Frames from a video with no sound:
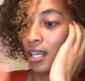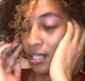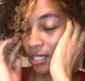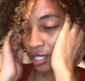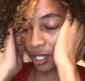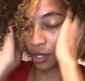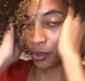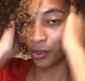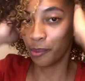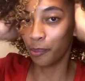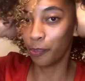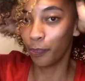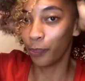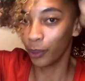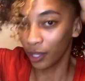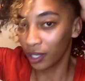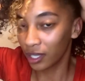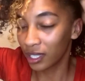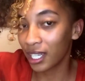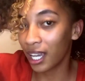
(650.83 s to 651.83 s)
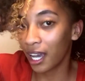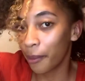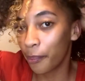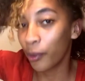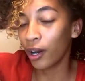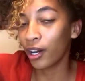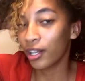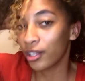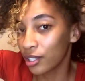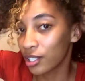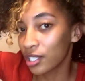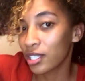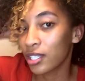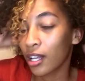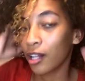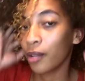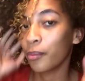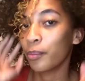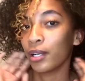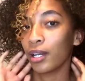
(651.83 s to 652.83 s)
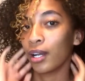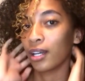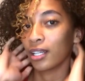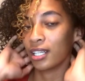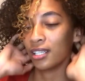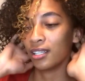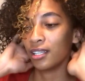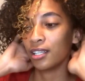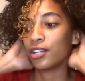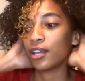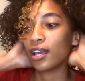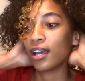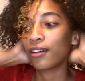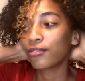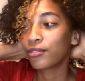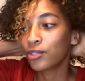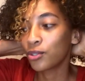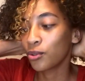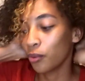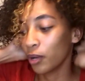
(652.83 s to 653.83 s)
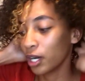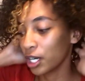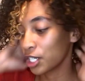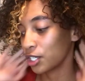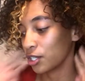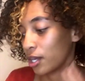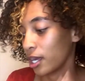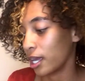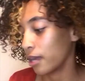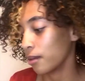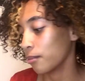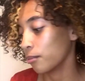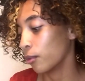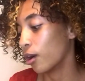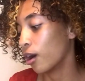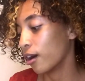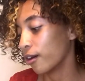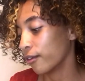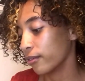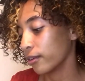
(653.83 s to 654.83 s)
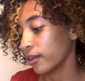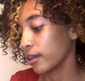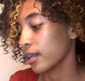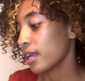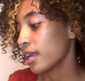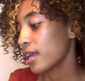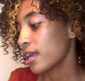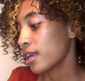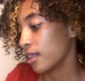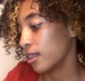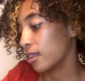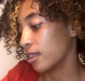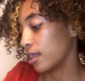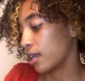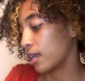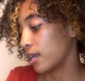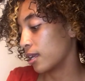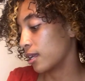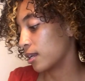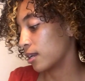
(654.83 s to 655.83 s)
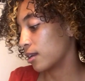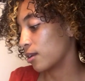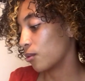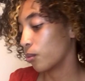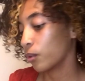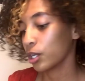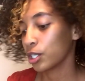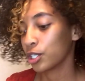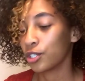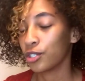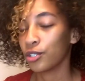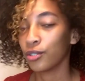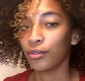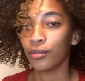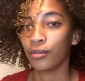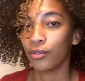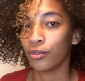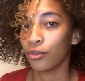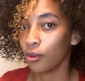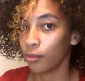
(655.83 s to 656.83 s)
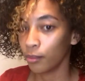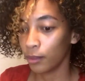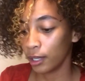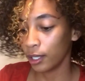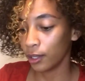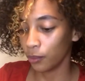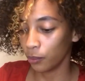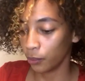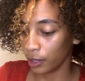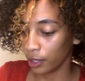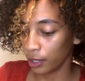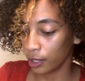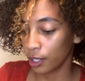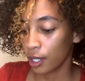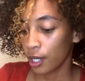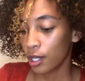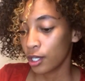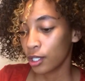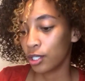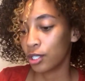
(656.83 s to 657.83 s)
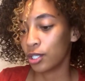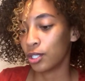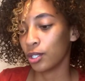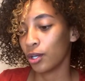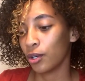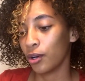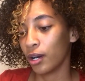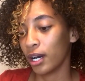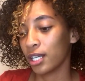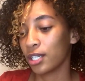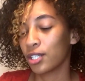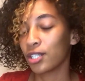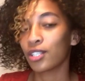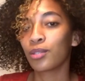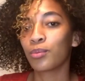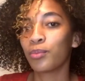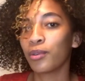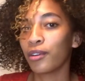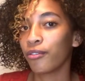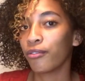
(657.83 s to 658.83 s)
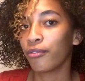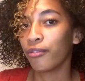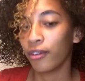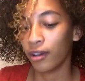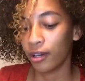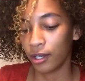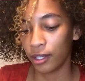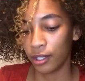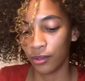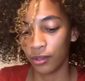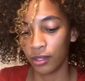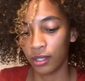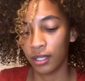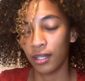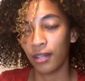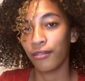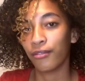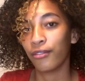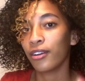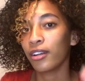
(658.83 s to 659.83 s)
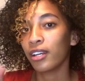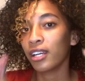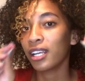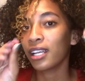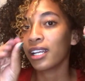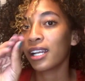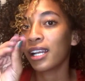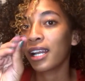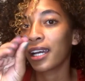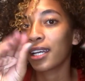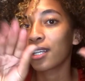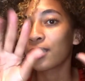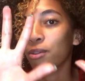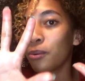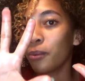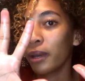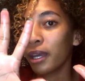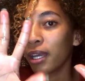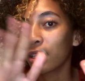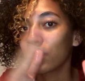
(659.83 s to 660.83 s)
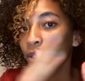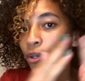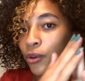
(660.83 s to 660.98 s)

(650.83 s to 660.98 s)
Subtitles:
and so it builds up on the scalp a lot, and then you have to wash your hair more often than what you normally would. So I just prefer using a very lightweight